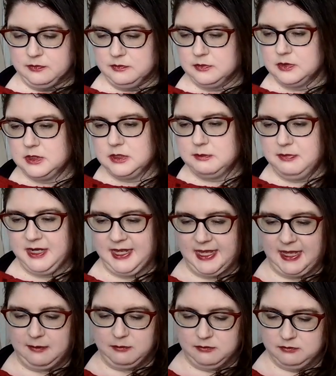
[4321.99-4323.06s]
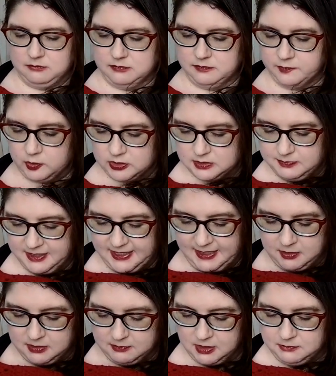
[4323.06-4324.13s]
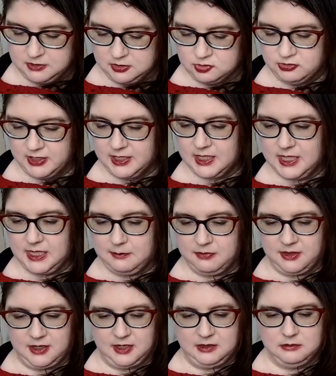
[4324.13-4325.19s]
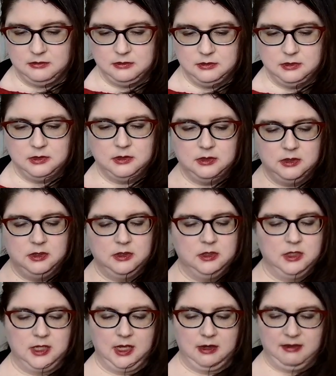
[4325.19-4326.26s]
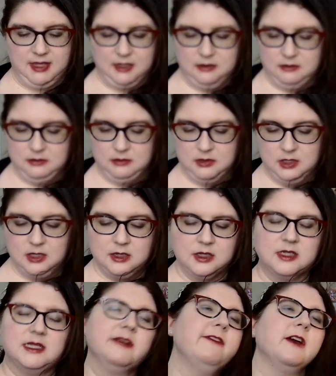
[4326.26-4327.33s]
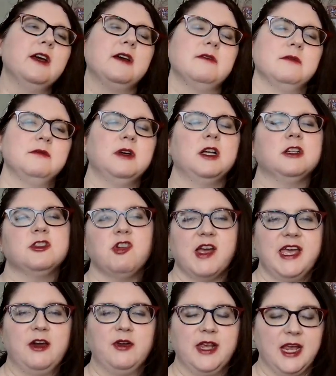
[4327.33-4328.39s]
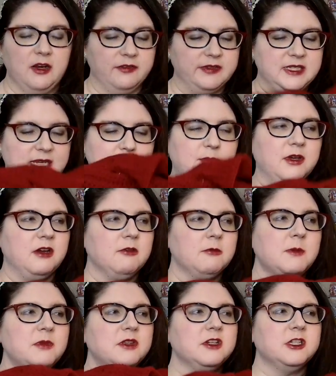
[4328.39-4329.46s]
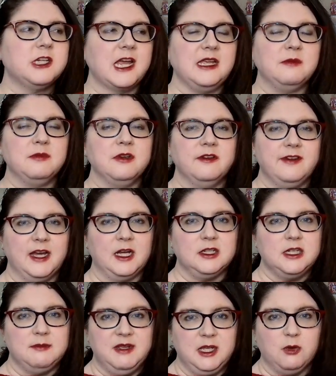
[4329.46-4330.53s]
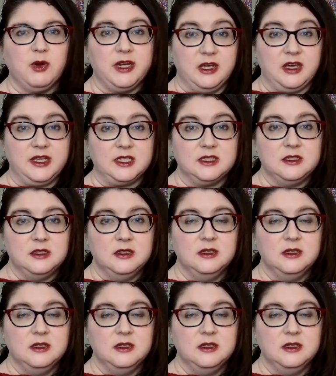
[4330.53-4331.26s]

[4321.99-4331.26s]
Split hem. I've got a split hem at the moment. I'll try and keep that going. Because if I'll try it on again, obviously, but I remember the shape of it actually being quite nice.